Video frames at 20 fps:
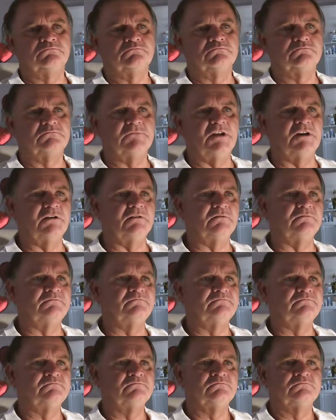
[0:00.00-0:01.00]
no,
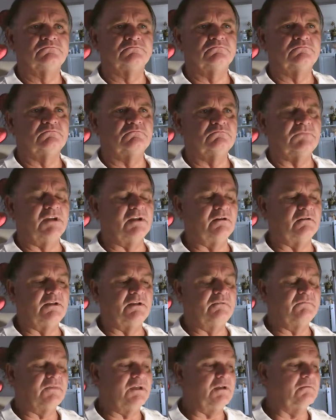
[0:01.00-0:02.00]
they don't
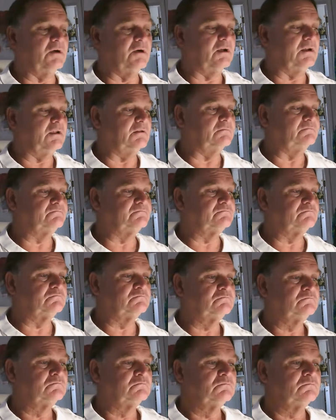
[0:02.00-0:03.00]
even think about it.
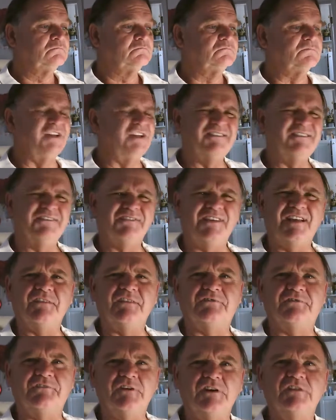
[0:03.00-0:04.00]
That's kind
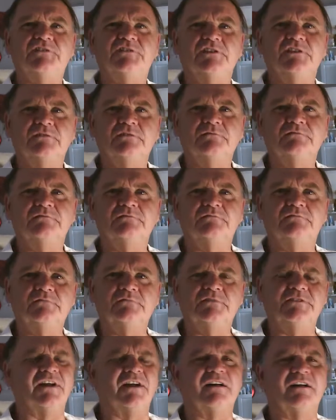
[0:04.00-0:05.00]
of fishy.
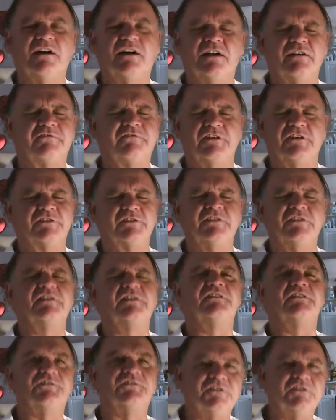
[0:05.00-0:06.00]
It's not kind of fishy.
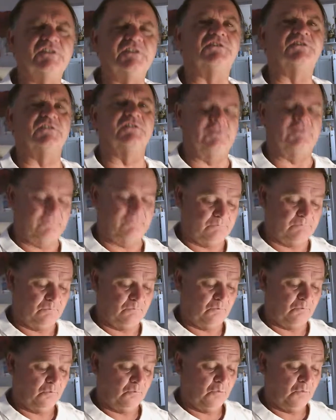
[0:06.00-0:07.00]
It's fishy.
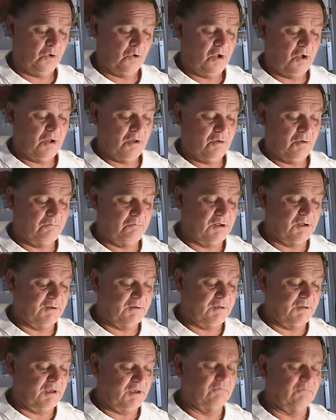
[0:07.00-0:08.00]
But
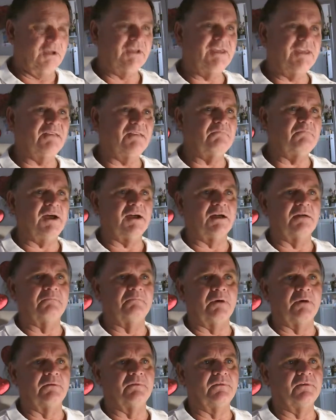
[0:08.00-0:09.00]
anyway, getting back up
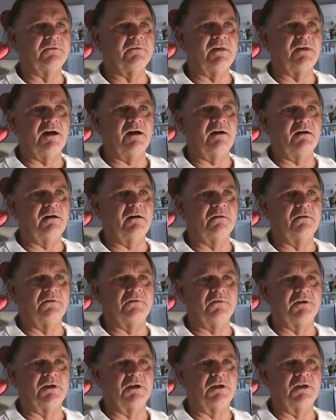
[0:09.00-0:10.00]
onto that other
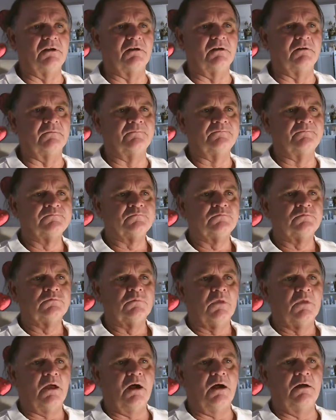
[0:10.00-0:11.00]
thing,
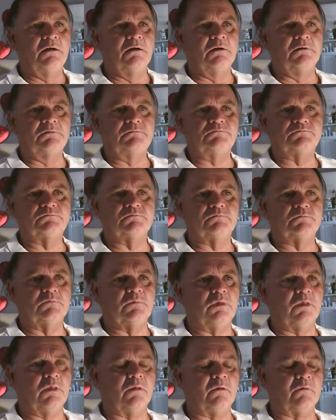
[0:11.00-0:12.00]
uh,
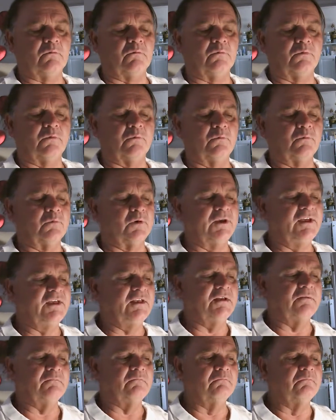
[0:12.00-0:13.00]

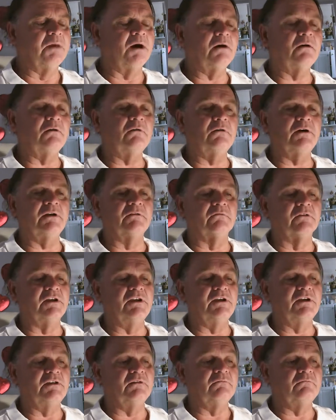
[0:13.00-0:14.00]
Regan, Bo and
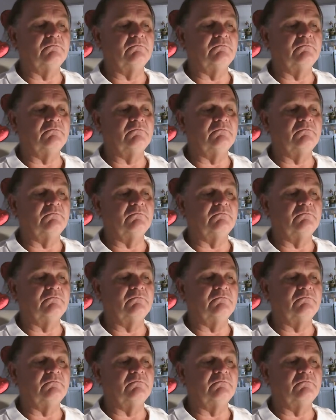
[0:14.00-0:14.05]
Regan